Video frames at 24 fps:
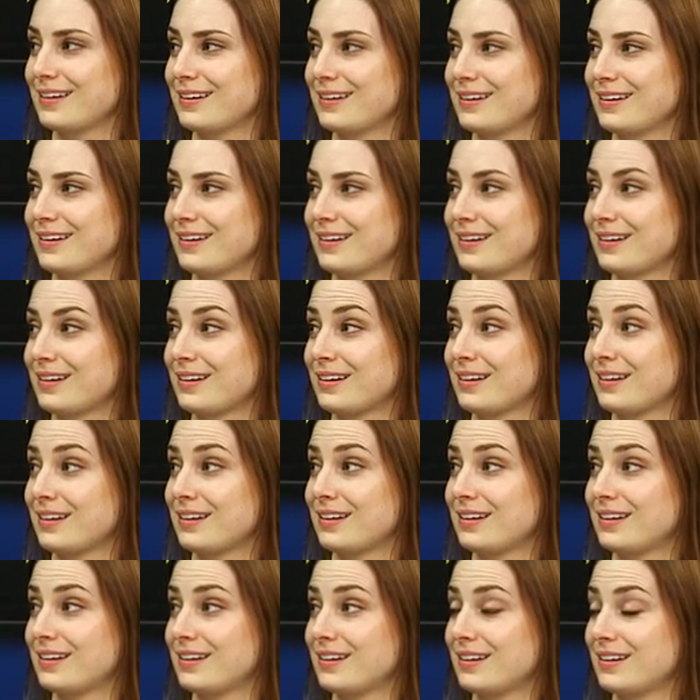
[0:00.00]

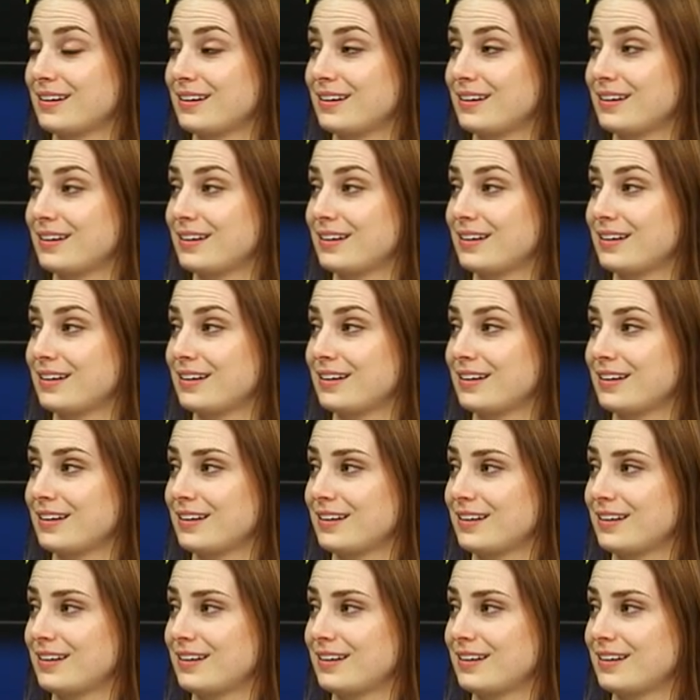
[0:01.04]

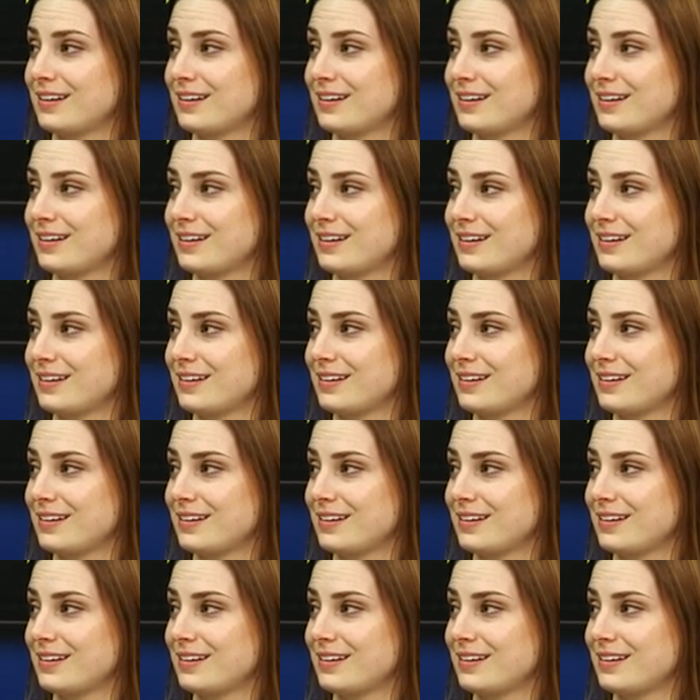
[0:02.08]
No words are spoken by the person on screen.